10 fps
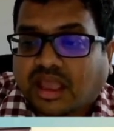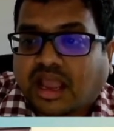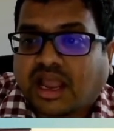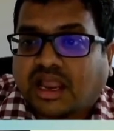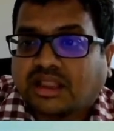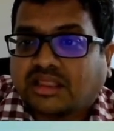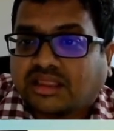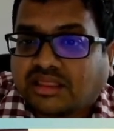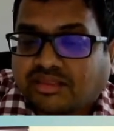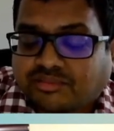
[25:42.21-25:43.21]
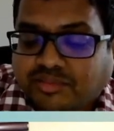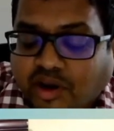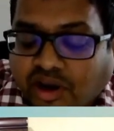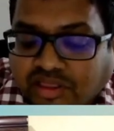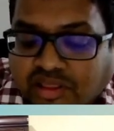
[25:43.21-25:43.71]
And this,
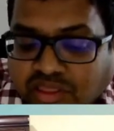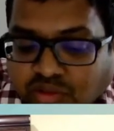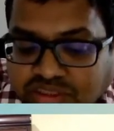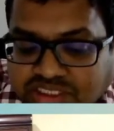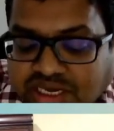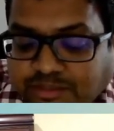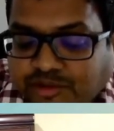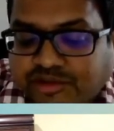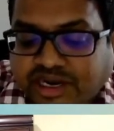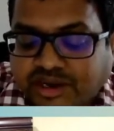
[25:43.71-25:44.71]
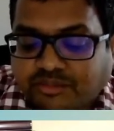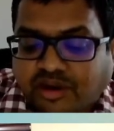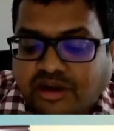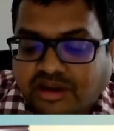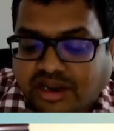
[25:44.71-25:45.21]
because it's so cheap to train a
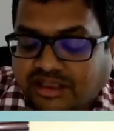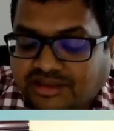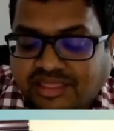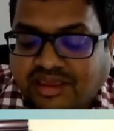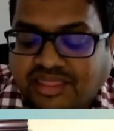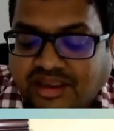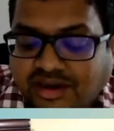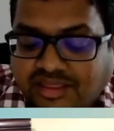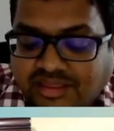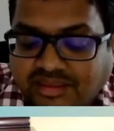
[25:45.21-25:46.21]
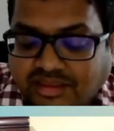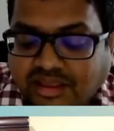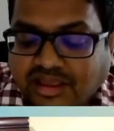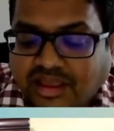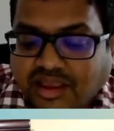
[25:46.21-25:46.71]
model, like just 6 cents,
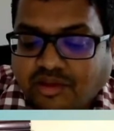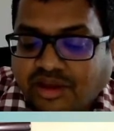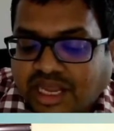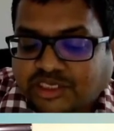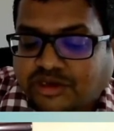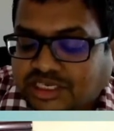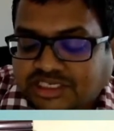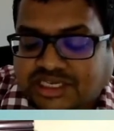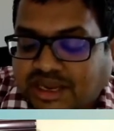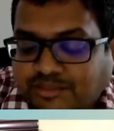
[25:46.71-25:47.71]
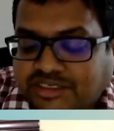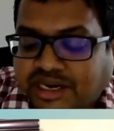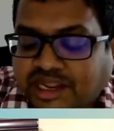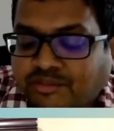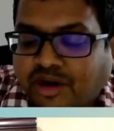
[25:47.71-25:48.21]
you can actually just keep
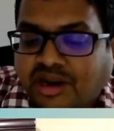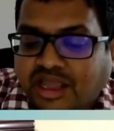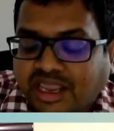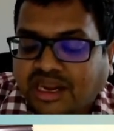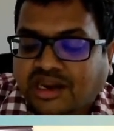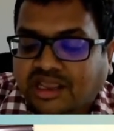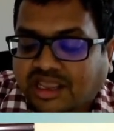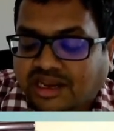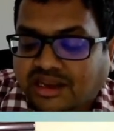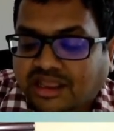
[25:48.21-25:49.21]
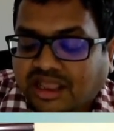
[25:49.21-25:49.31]
training a model again and again.